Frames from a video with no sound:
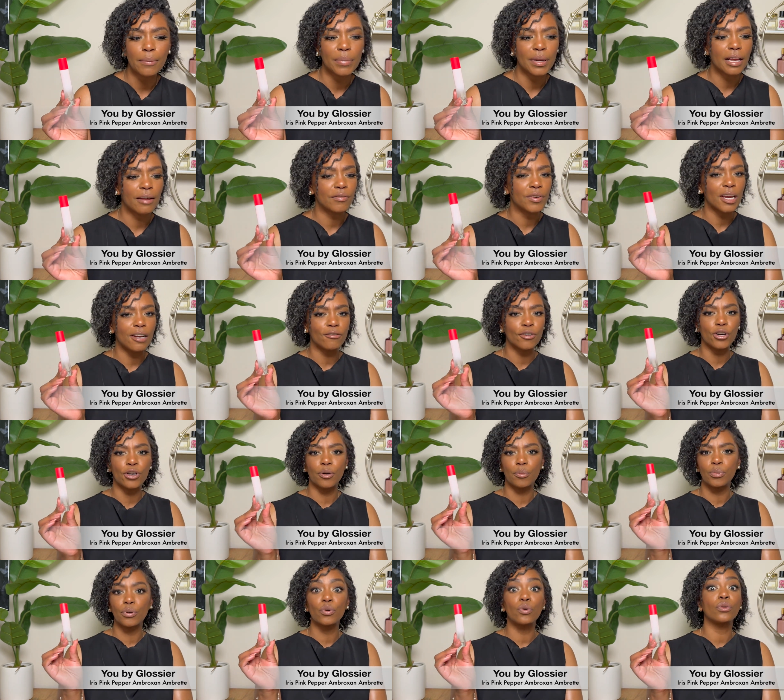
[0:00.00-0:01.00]
but I've never
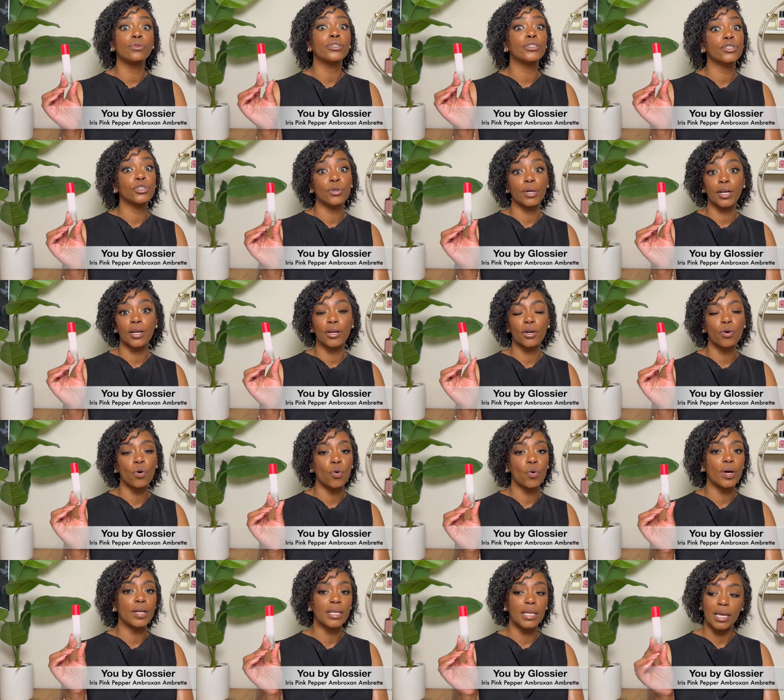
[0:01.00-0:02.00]
pulled the trigger
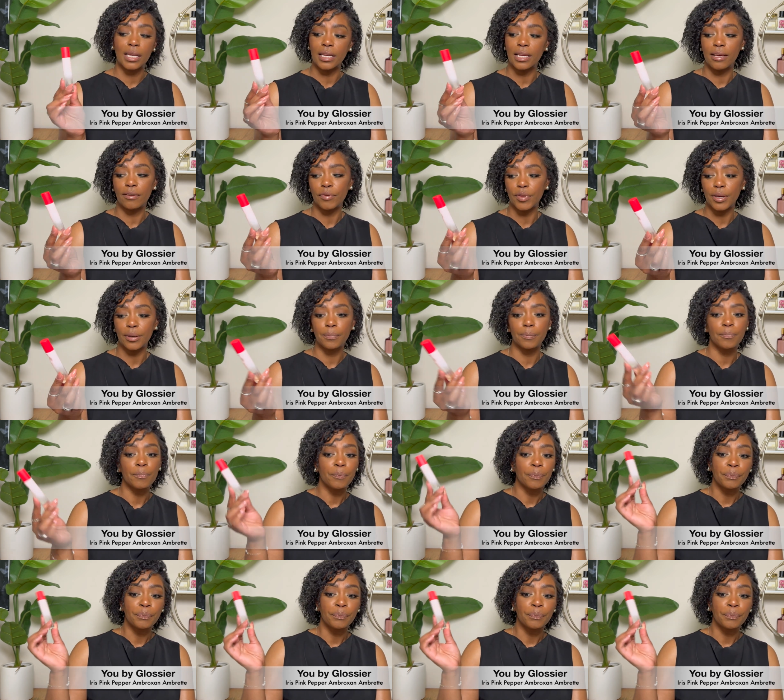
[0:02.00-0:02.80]
on any of them.